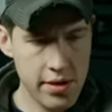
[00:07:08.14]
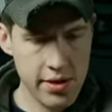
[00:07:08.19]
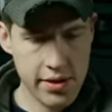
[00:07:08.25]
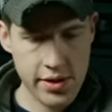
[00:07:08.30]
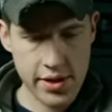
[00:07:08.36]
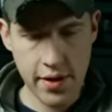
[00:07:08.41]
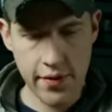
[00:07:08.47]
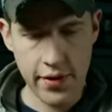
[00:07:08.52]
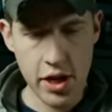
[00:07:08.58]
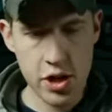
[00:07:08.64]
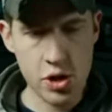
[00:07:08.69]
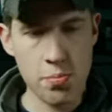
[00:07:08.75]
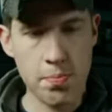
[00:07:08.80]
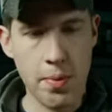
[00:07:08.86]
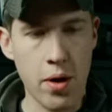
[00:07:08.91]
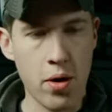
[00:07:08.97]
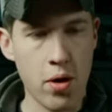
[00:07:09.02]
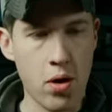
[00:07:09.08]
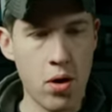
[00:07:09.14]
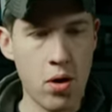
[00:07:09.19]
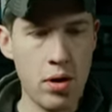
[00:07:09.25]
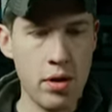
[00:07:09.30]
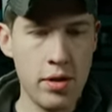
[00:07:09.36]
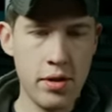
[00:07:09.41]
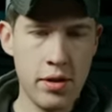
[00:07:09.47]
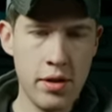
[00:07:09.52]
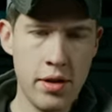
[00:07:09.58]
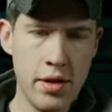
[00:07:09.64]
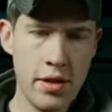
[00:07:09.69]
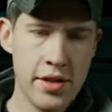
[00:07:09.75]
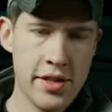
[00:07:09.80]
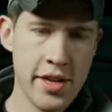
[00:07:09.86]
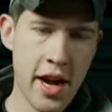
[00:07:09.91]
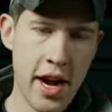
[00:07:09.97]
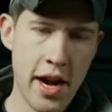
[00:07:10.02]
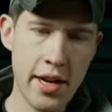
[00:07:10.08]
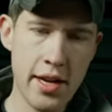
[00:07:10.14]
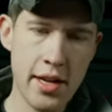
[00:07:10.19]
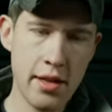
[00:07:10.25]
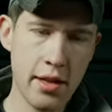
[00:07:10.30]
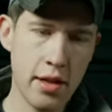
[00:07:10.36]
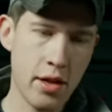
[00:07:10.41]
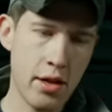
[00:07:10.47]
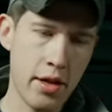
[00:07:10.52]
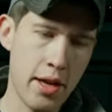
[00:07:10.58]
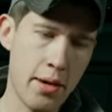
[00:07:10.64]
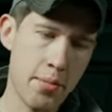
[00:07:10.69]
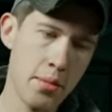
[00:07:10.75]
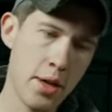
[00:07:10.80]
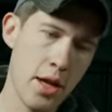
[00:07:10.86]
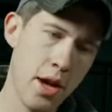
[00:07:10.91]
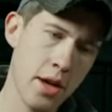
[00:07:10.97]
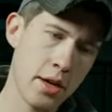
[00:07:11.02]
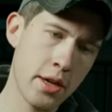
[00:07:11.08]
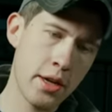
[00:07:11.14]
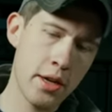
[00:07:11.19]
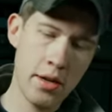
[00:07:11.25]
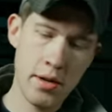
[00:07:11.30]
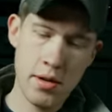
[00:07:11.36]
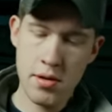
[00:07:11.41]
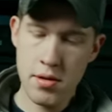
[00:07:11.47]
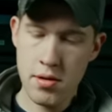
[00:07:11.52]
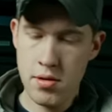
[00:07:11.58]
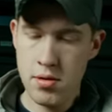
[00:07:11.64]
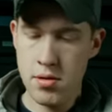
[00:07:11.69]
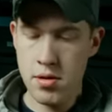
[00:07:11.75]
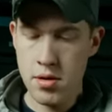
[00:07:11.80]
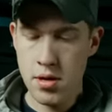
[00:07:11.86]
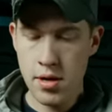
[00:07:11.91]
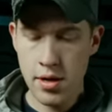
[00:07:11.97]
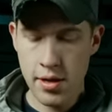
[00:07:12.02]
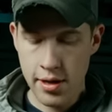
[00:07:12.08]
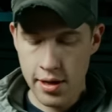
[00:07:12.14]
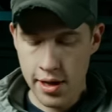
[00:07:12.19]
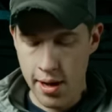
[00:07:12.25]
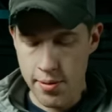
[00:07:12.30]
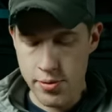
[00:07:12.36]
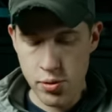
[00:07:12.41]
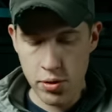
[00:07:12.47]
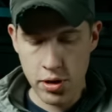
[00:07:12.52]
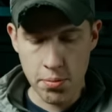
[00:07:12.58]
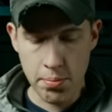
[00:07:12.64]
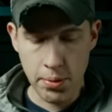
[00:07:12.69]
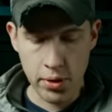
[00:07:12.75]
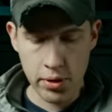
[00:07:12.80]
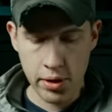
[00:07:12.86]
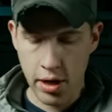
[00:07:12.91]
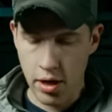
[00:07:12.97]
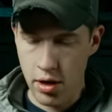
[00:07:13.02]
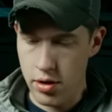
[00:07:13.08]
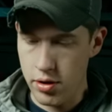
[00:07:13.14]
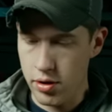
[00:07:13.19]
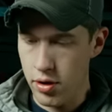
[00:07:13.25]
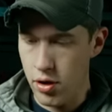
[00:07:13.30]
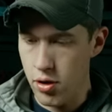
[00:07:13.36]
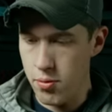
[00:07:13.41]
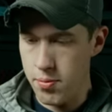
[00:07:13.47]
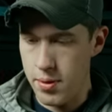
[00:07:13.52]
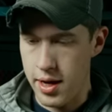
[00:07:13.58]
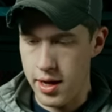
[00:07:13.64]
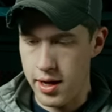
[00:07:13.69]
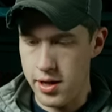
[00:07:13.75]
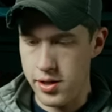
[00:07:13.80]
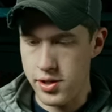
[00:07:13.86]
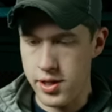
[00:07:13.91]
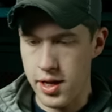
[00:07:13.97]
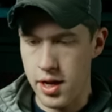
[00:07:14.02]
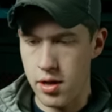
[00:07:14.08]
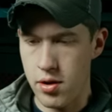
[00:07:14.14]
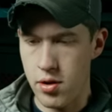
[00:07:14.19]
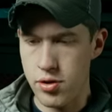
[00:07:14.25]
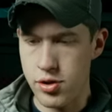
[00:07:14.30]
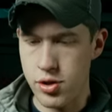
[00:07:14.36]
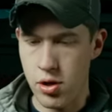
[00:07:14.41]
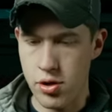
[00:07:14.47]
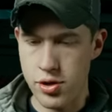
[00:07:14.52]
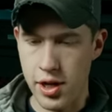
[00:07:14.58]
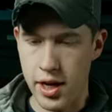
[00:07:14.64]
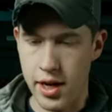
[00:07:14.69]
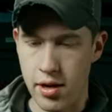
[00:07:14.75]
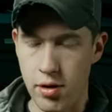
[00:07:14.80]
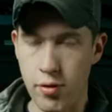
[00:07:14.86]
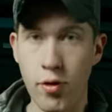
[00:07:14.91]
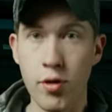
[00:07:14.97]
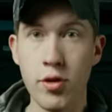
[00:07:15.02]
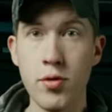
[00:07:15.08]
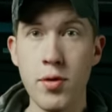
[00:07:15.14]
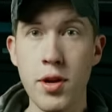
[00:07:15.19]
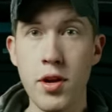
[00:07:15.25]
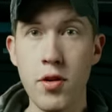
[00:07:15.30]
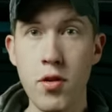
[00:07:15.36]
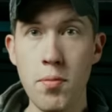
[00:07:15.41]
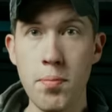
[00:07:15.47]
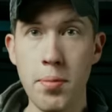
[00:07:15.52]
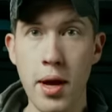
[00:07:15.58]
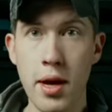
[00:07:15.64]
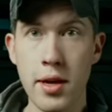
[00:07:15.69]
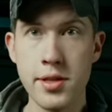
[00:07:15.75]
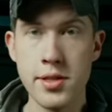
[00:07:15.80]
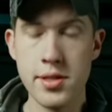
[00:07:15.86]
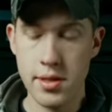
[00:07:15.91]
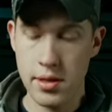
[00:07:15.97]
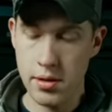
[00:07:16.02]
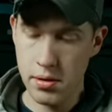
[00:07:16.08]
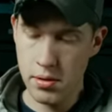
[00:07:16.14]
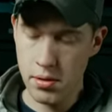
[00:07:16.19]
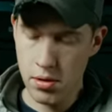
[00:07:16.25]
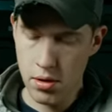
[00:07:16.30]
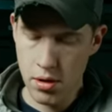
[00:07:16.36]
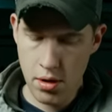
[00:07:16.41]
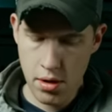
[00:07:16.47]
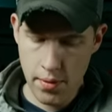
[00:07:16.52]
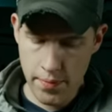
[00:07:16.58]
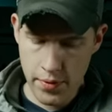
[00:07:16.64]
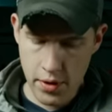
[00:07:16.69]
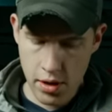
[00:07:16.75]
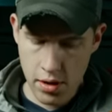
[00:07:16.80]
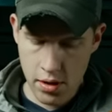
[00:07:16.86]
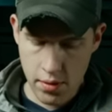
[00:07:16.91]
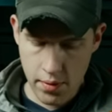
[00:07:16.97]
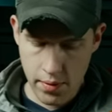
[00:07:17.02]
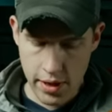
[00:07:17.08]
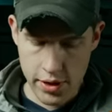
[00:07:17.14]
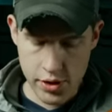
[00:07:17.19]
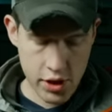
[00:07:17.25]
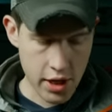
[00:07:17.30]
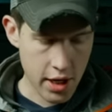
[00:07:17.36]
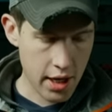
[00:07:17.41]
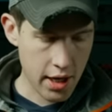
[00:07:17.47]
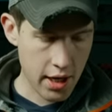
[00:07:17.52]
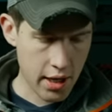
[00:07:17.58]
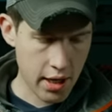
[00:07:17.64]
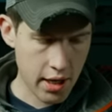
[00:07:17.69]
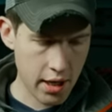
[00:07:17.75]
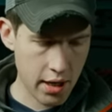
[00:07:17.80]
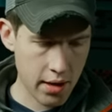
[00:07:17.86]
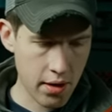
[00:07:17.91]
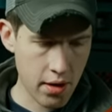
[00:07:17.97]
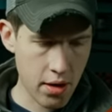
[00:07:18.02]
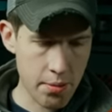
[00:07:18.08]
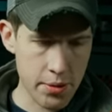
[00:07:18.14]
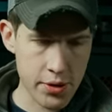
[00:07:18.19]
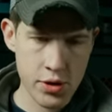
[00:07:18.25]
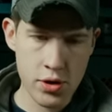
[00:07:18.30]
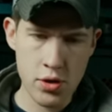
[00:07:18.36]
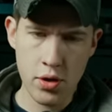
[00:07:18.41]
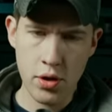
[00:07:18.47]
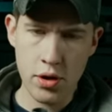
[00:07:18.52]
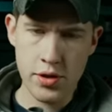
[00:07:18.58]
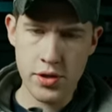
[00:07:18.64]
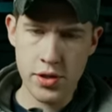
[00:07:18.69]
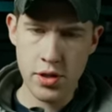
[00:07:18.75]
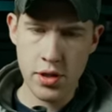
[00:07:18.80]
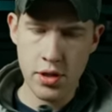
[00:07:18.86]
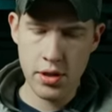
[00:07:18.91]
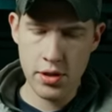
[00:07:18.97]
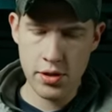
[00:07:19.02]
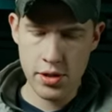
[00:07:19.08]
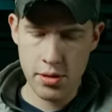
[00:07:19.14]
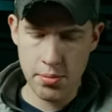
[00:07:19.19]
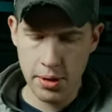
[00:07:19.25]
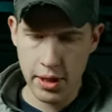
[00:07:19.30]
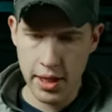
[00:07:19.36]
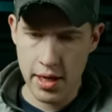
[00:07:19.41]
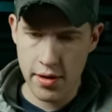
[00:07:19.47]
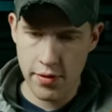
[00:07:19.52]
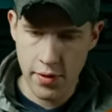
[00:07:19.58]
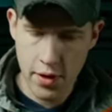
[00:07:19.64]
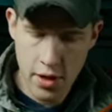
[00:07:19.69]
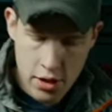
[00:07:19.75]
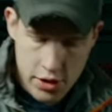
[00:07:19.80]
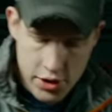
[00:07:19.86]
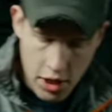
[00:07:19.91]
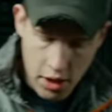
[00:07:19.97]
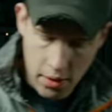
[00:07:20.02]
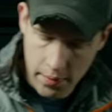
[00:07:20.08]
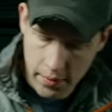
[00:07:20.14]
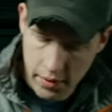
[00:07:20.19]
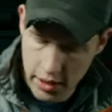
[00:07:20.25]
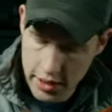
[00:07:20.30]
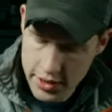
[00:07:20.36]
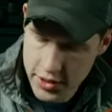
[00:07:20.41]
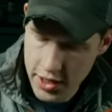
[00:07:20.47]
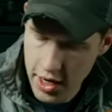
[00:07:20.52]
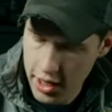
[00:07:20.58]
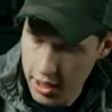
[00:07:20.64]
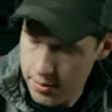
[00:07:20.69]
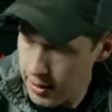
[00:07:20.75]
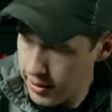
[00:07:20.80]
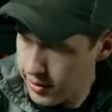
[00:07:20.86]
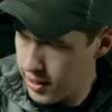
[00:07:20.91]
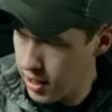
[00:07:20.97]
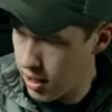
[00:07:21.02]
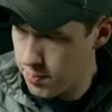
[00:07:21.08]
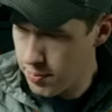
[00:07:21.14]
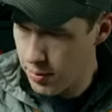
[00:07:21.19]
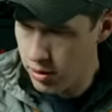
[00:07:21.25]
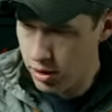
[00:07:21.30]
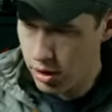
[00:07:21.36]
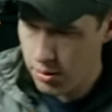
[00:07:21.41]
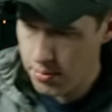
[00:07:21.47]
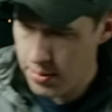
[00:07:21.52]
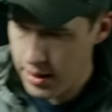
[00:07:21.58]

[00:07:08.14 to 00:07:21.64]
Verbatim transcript: seven inch barrel, tiny little M-LOK. Comes with the bolt carrier group and a standard charging handle for 300 bucks which uh, almost too good to, to believe. So let's talk about the upper a little